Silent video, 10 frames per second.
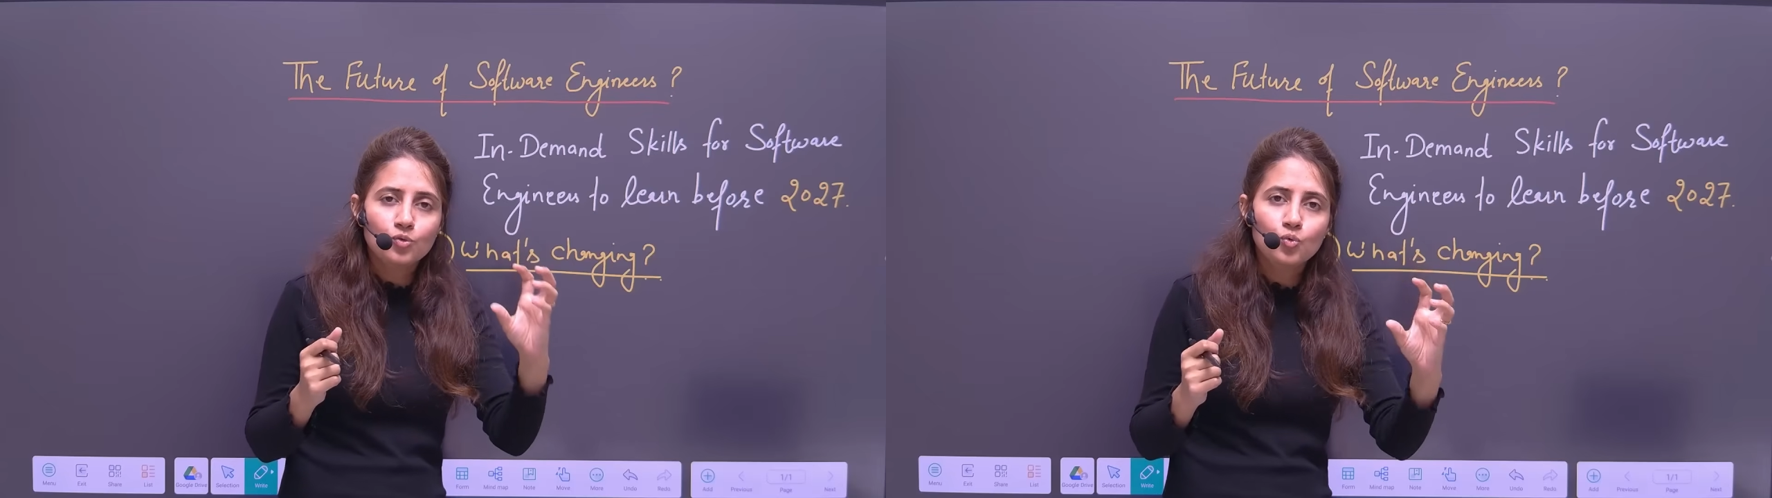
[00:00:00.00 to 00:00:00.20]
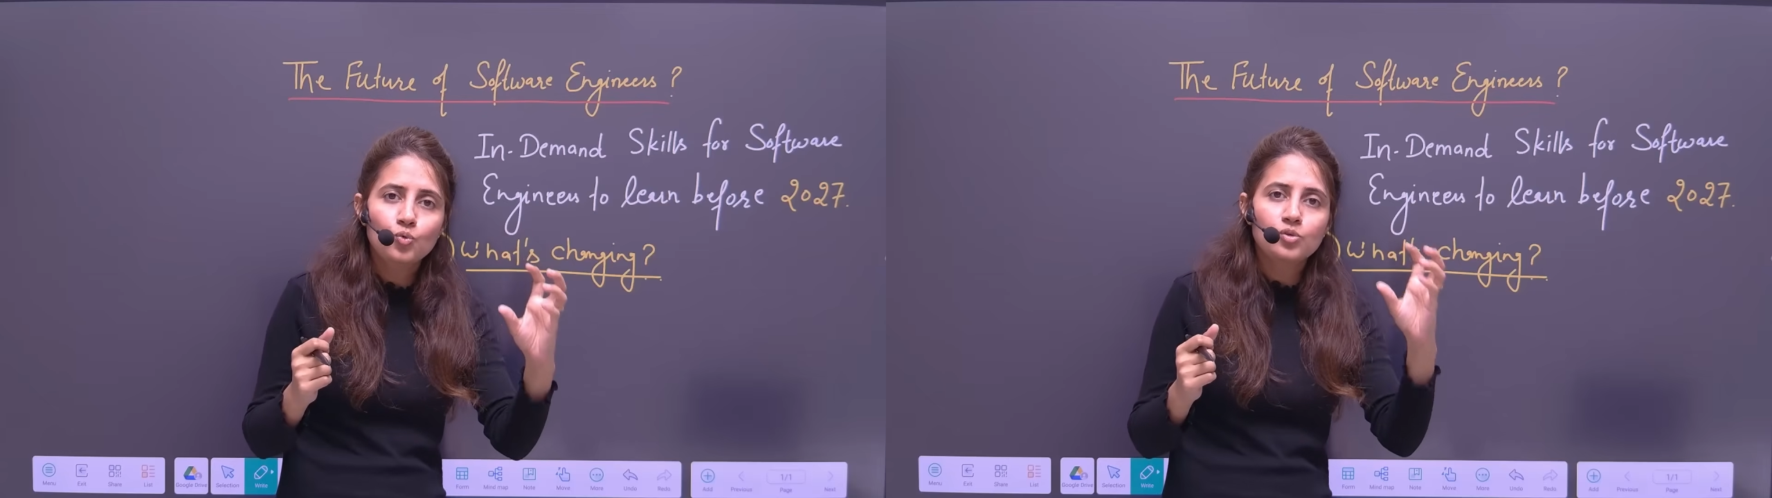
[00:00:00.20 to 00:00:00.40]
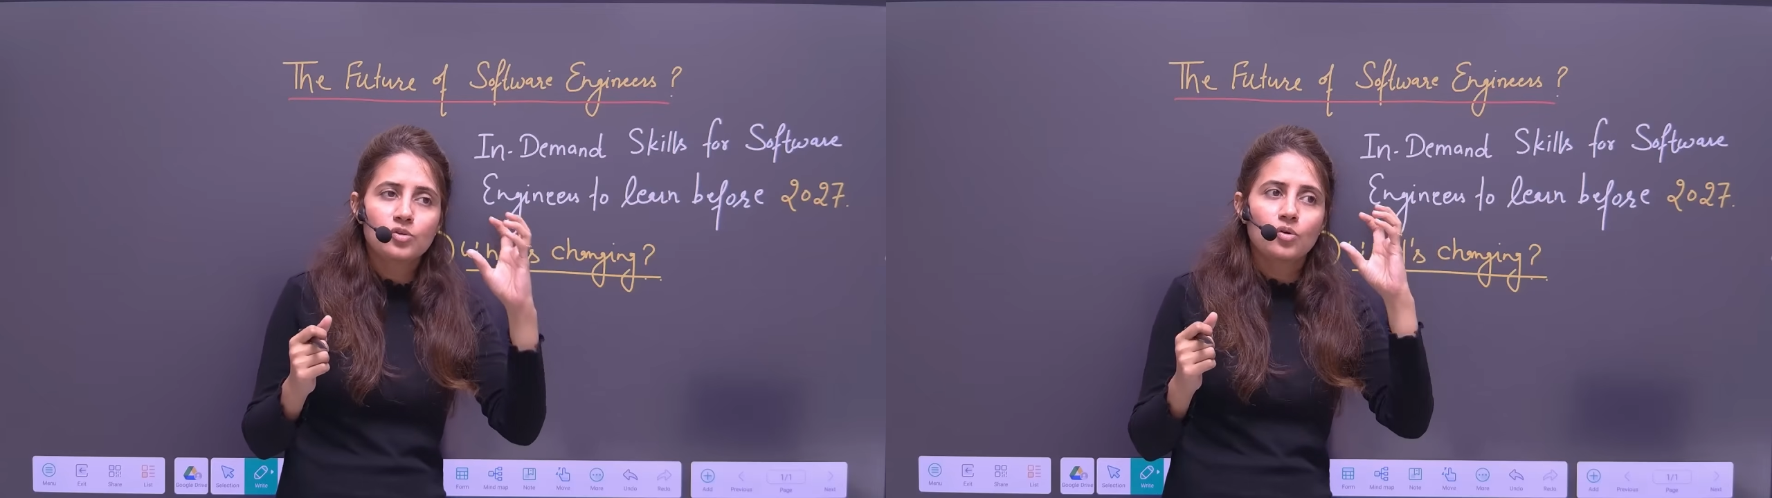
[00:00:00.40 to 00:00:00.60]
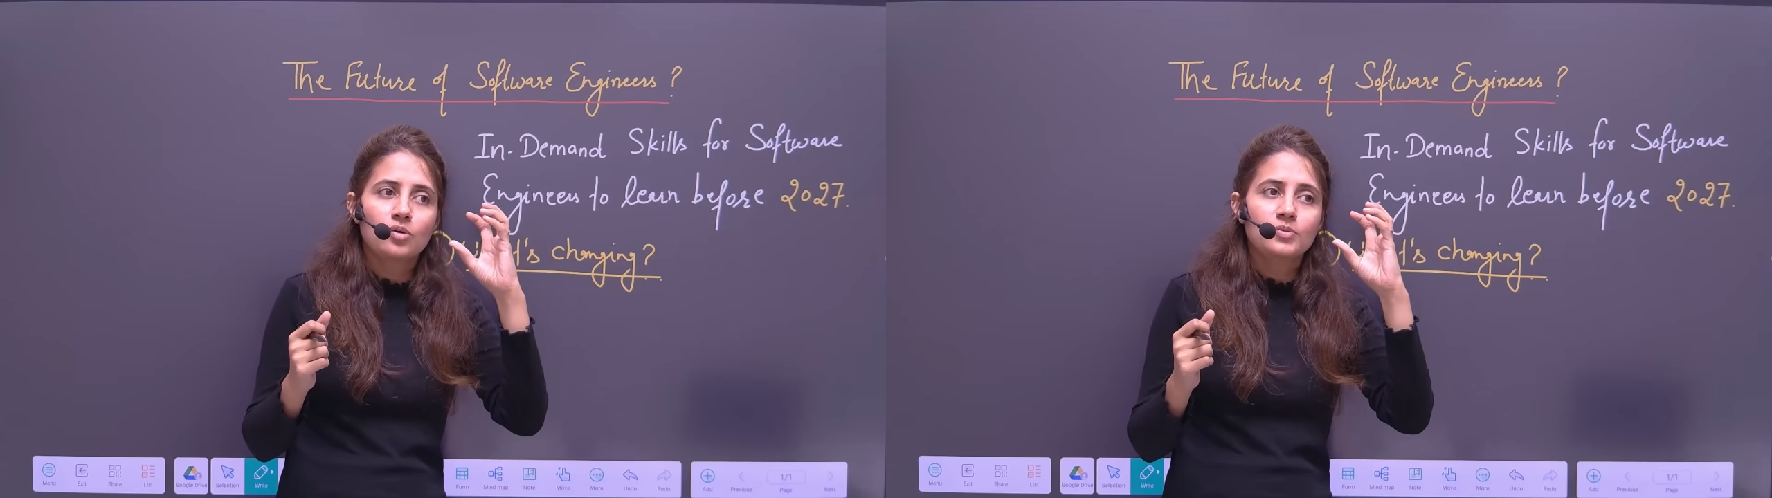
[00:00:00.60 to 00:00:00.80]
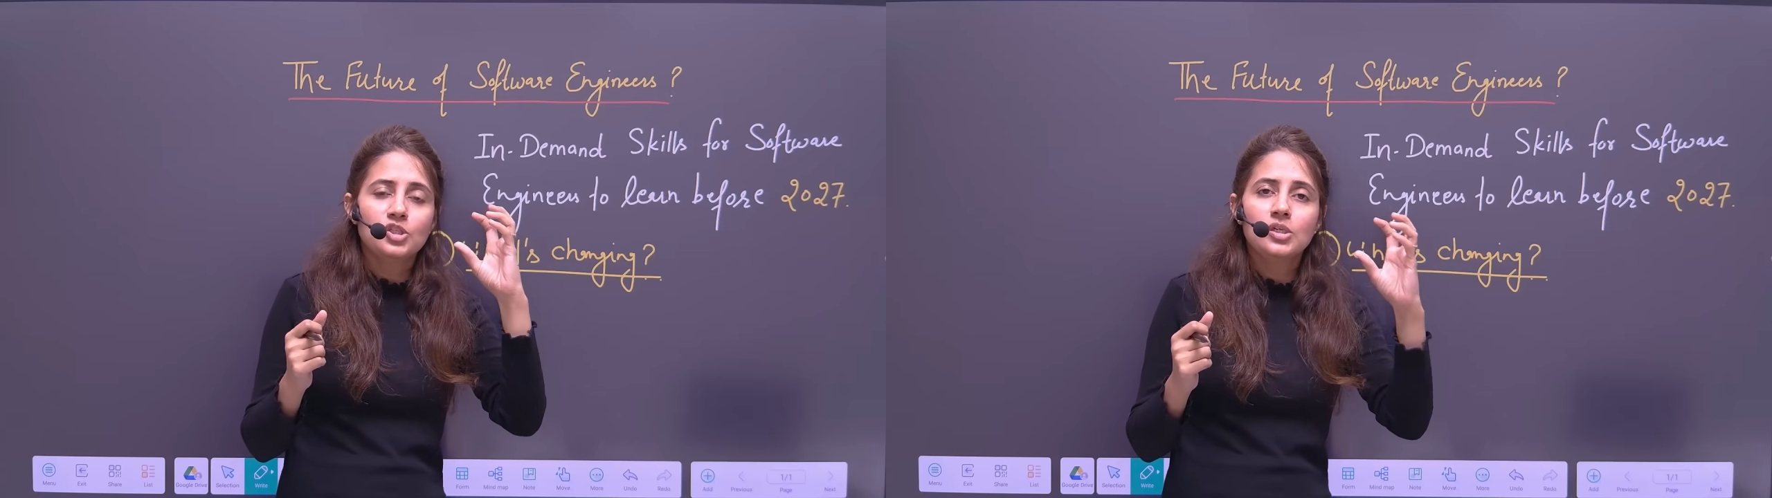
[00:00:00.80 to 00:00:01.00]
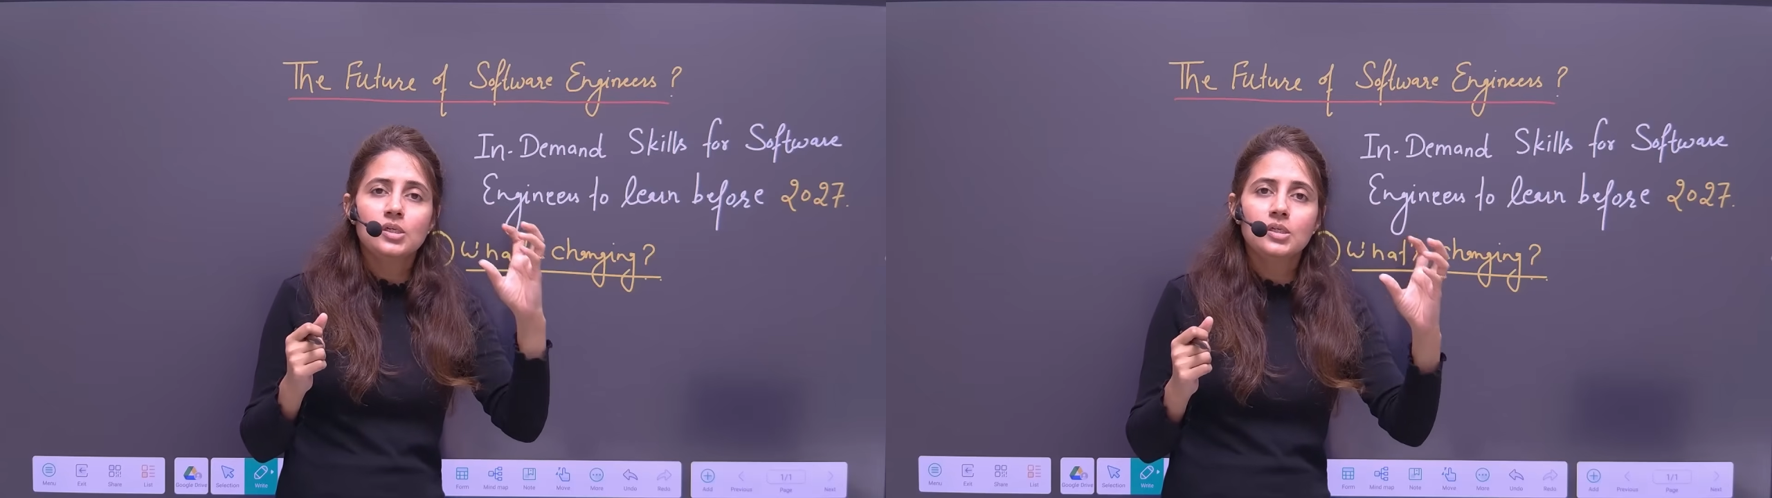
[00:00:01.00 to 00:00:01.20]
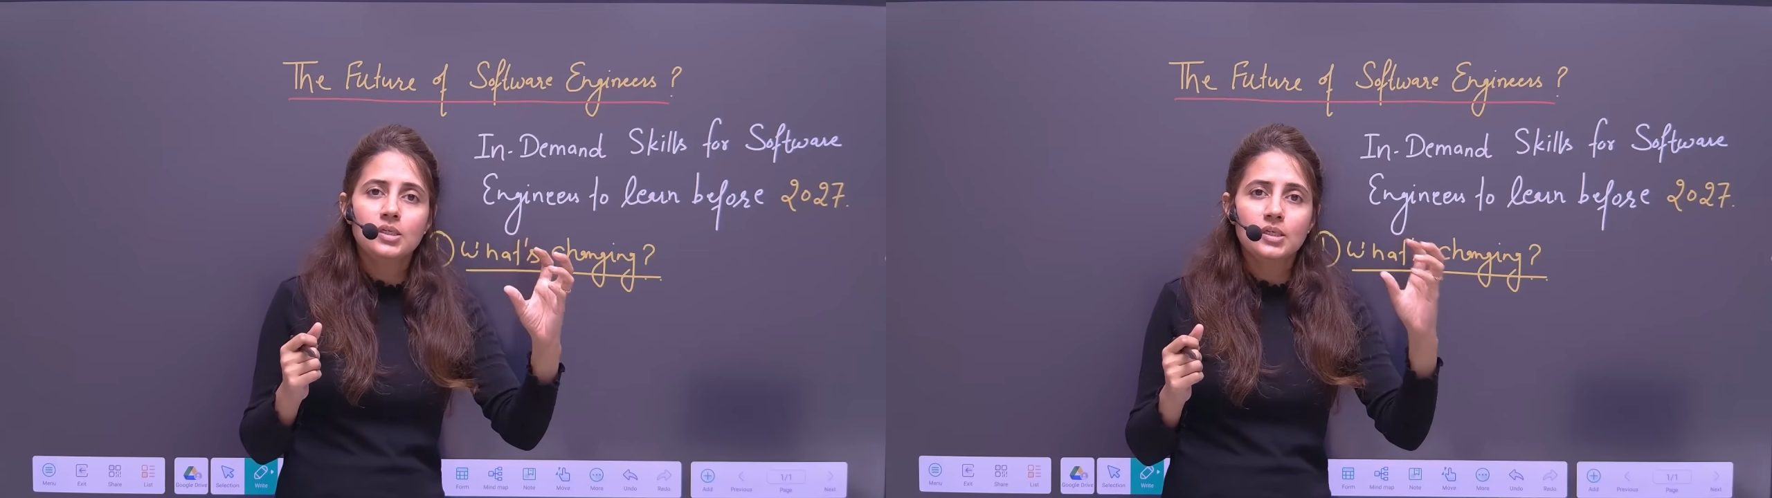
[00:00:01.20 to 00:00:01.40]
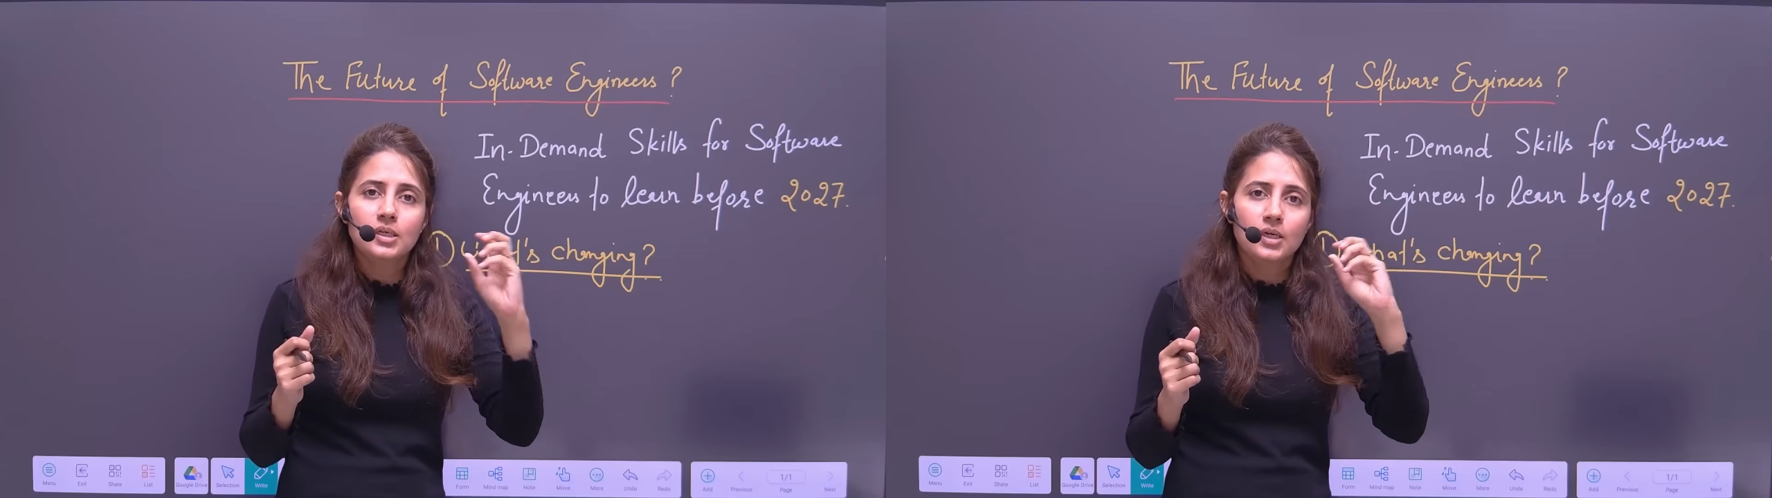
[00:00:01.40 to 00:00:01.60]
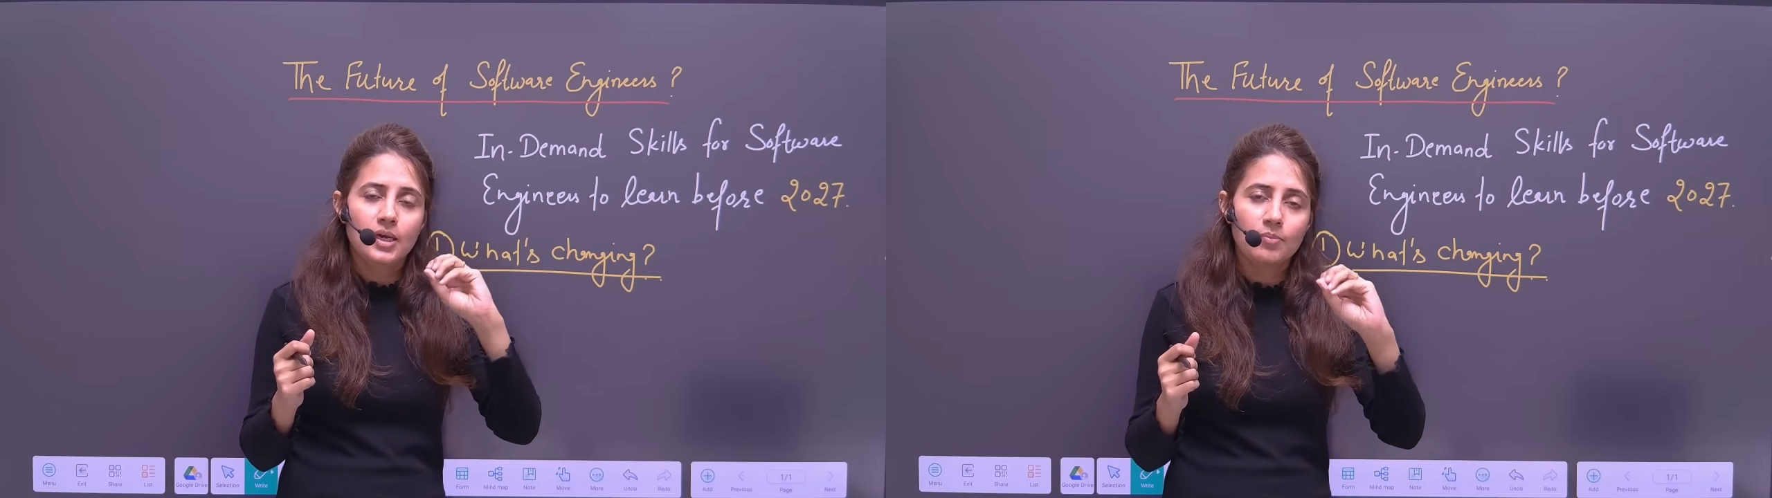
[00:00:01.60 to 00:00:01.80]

I tools or machine learning